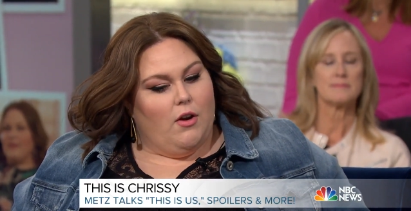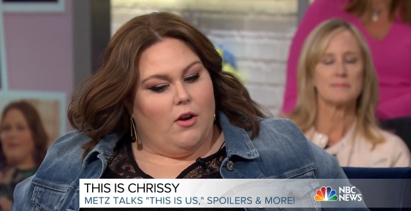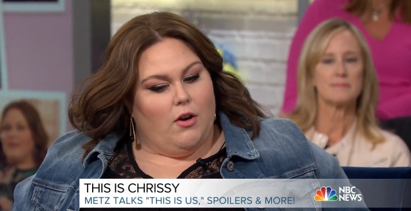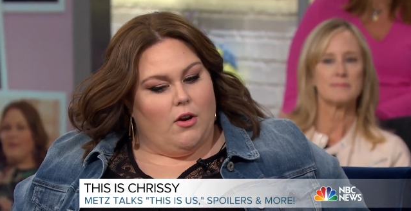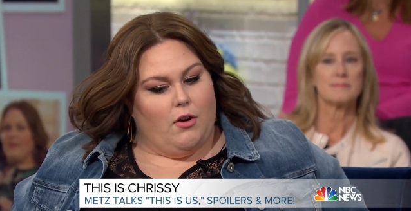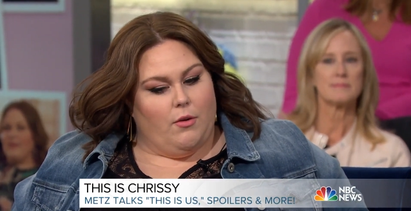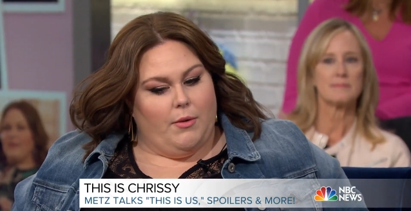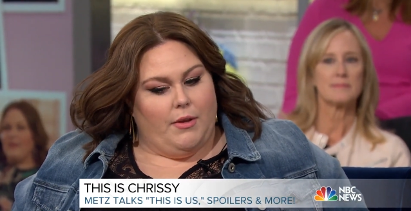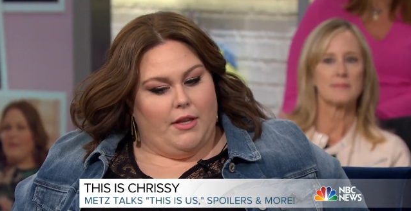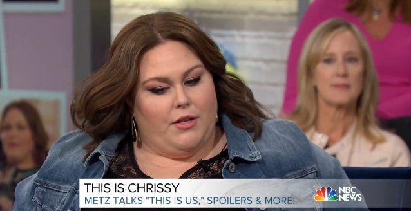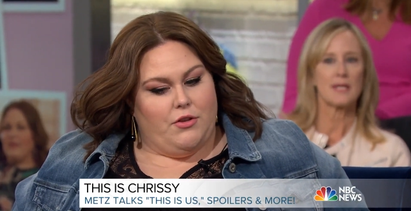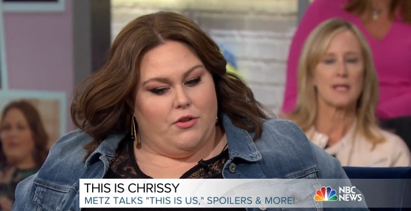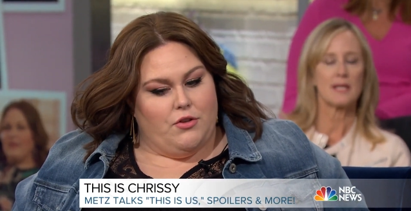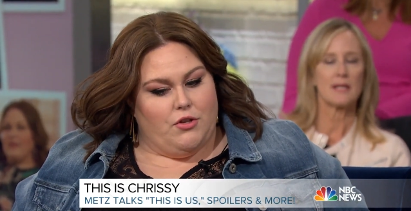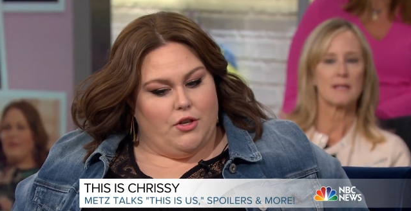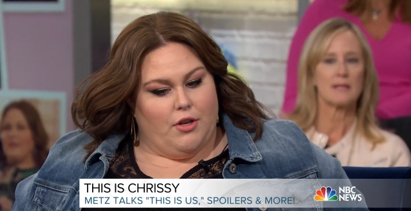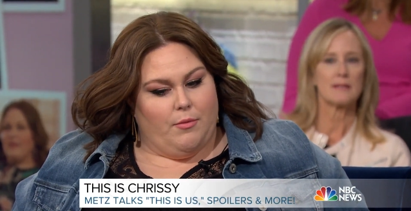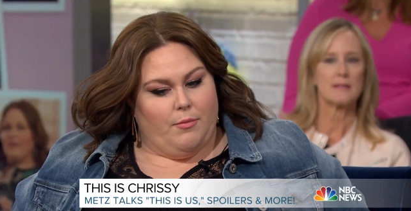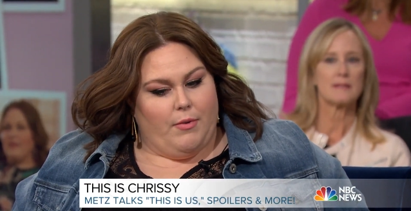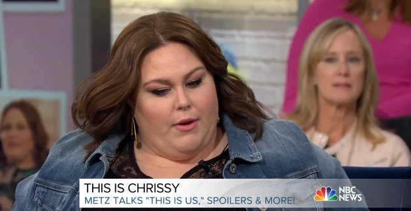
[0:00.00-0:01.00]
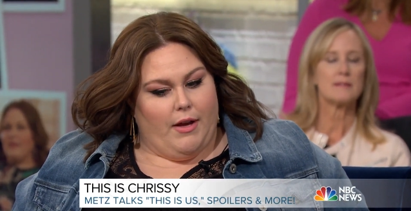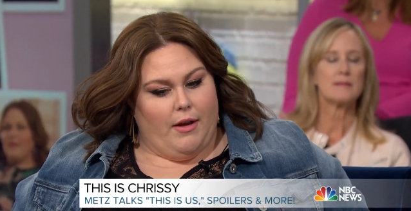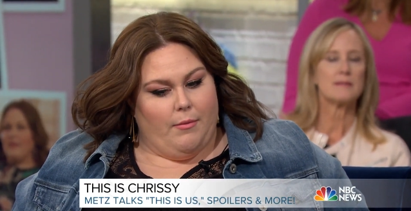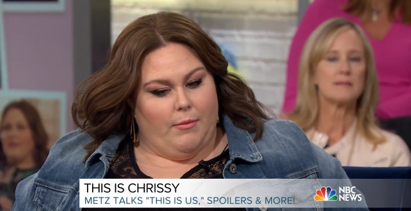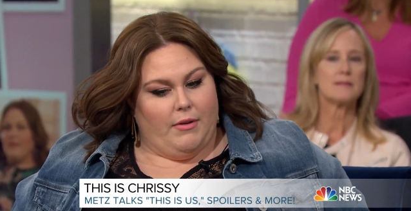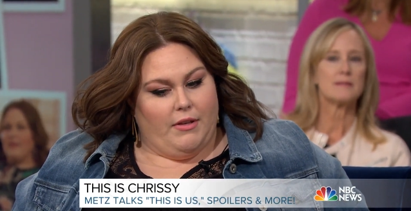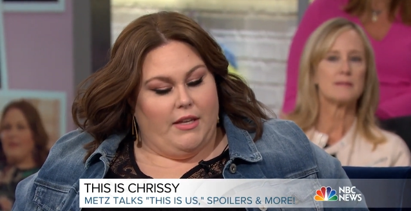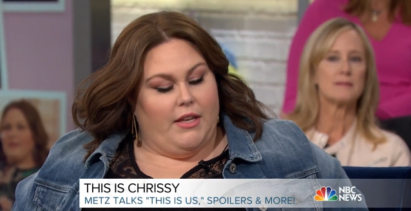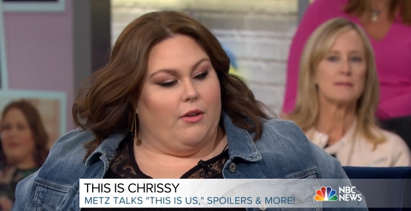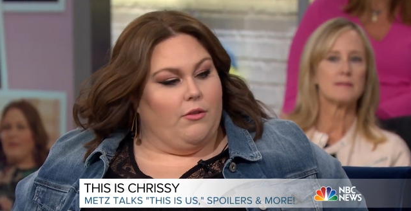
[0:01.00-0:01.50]
Speaker 1: her relationship
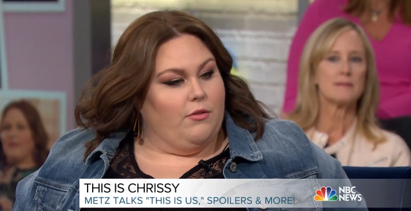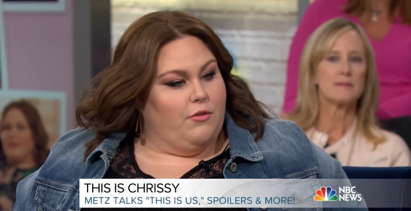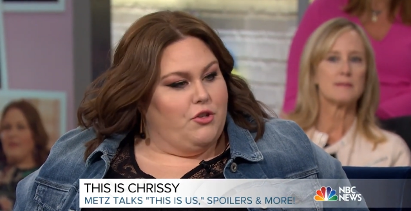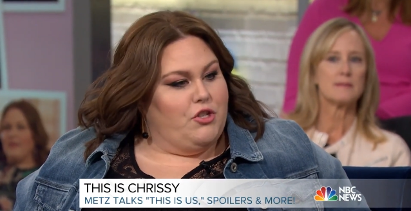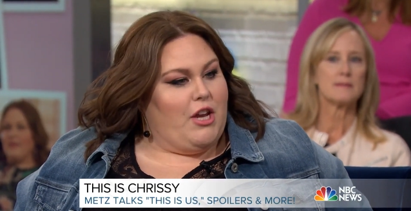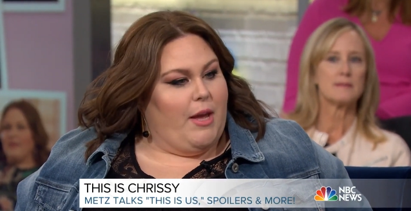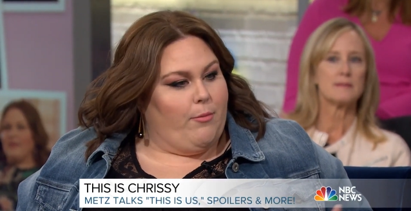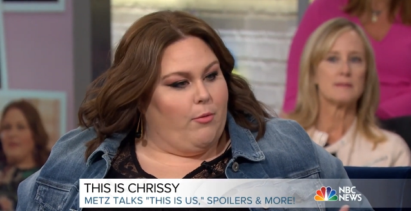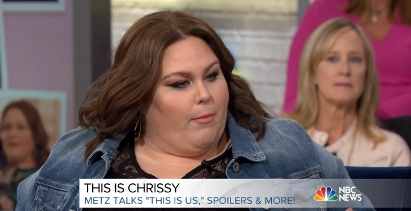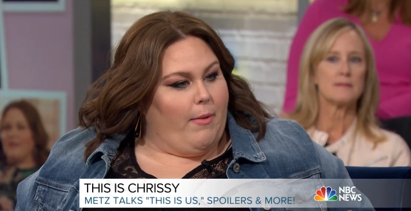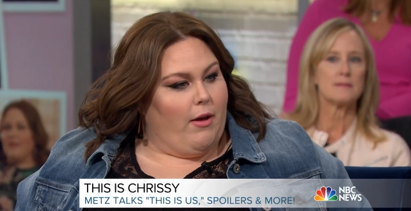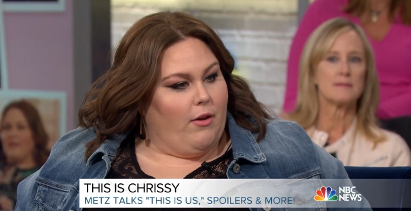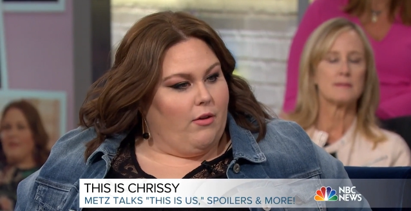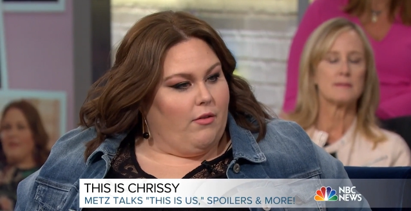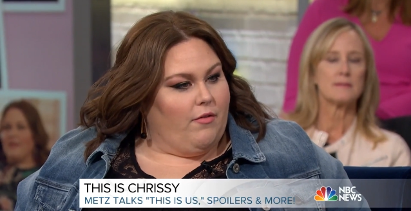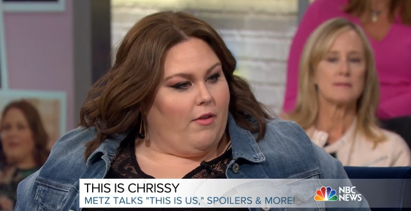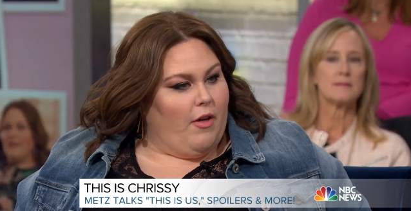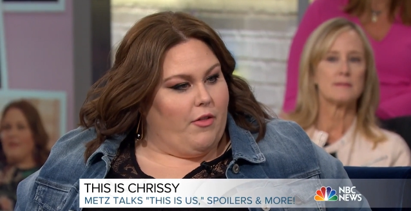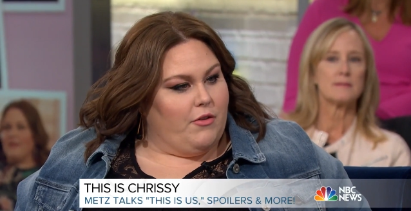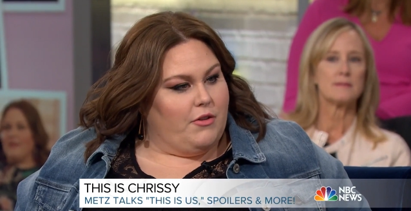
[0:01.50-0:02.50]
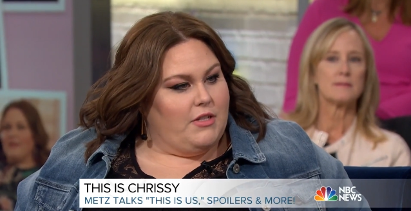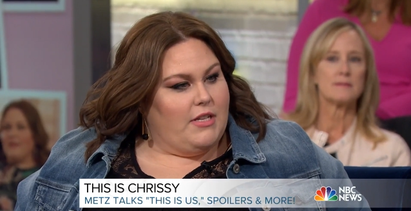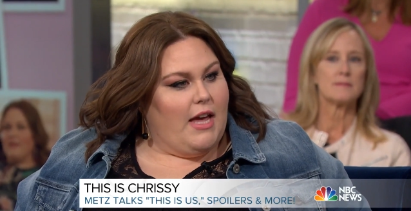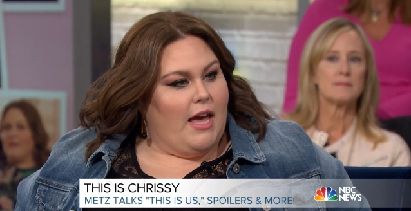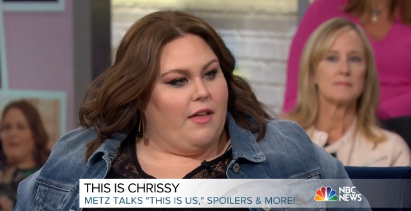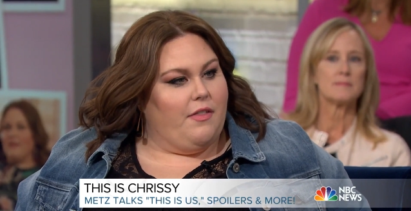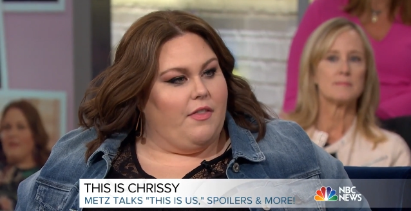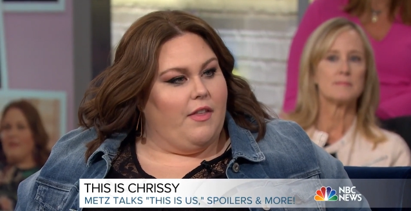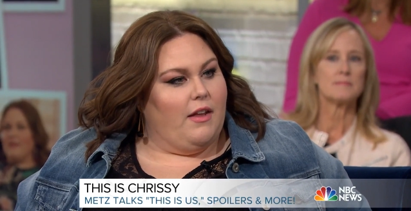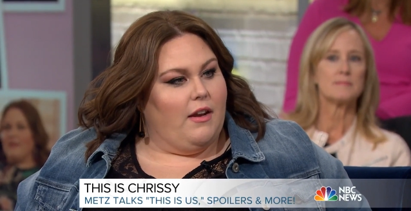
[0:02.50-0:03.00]
and guilt and shame about her father's
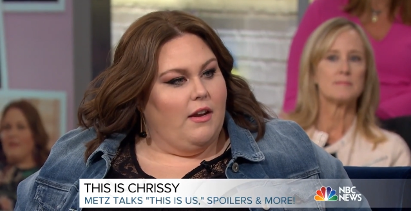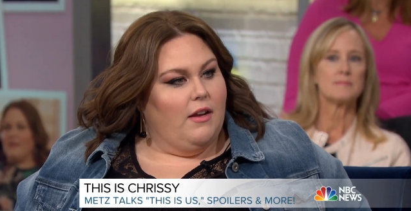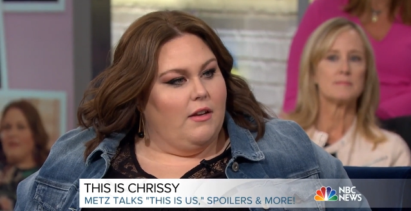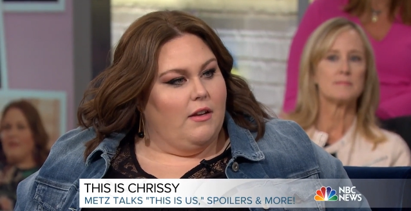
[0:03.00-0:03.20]
death, that